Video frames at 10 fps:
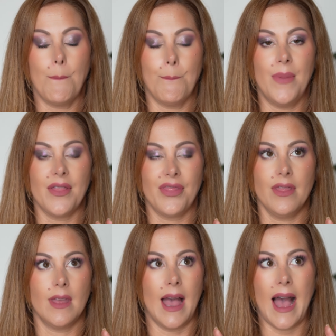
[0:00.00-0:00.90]
But
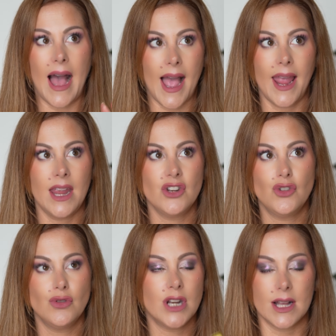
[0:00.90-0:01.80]
I
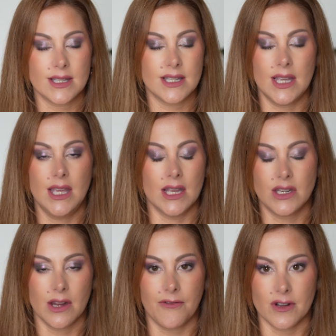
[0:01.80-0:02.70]
do not see a
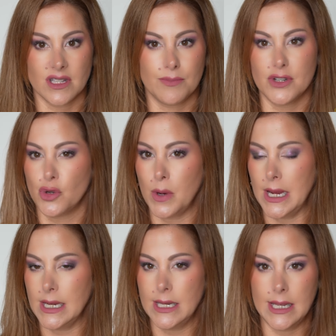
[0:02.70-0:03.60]
difference
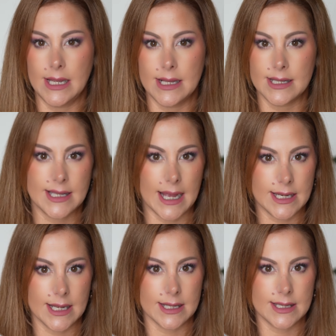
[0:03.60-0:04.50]
between the
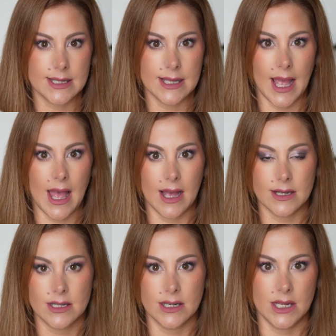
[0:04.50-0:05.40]
satins
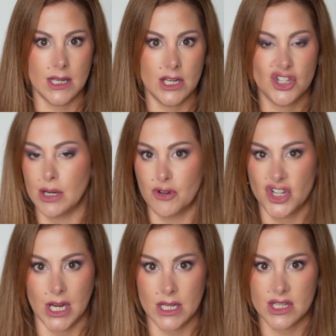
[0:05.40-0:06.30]
and the shimmer
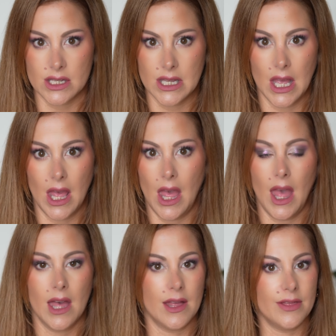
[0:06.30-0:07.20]
shades.
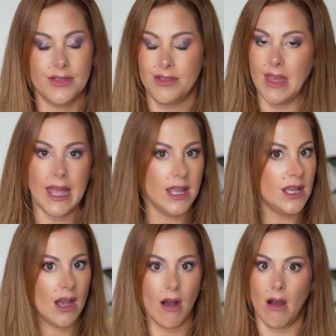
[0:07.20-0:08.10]

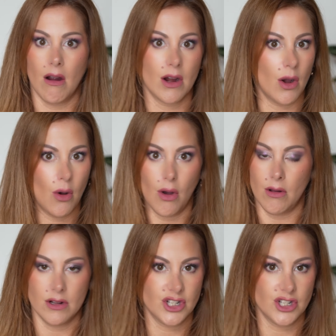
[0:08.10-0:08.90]
They are all